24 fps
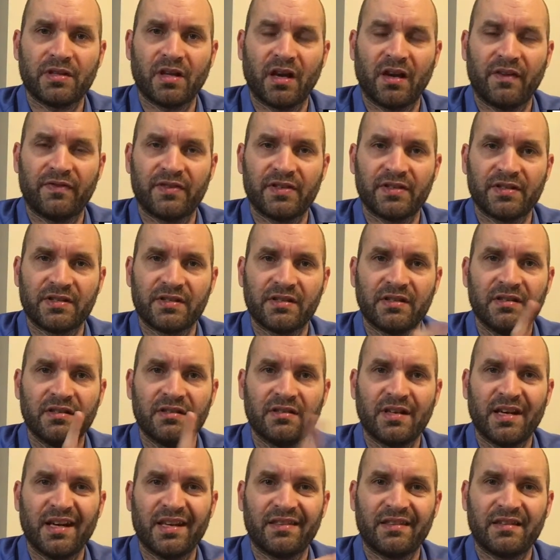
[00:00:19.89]
office,
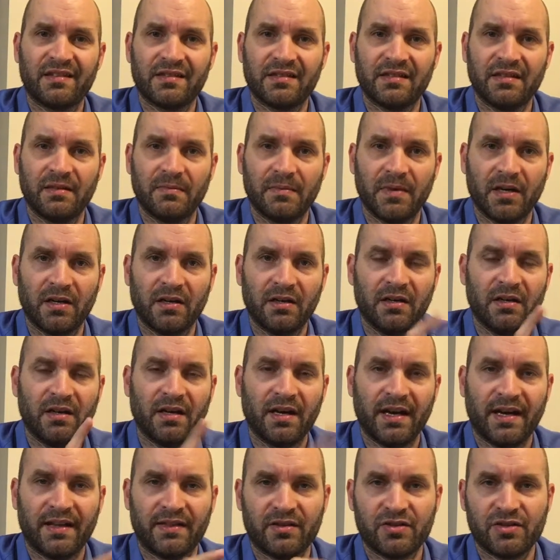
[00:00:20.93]
at the cinema,
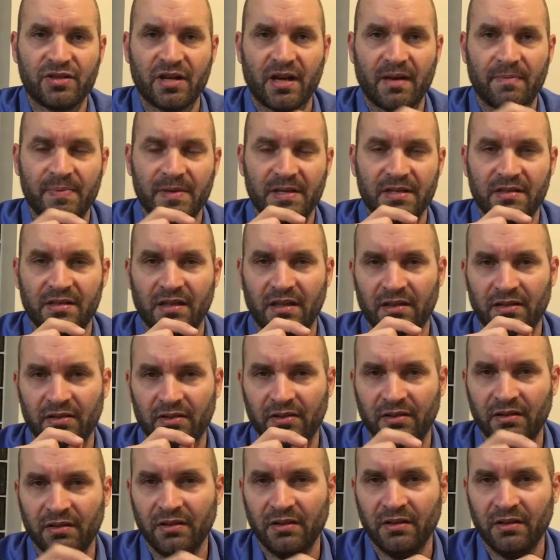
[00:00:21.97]
at the shopping center,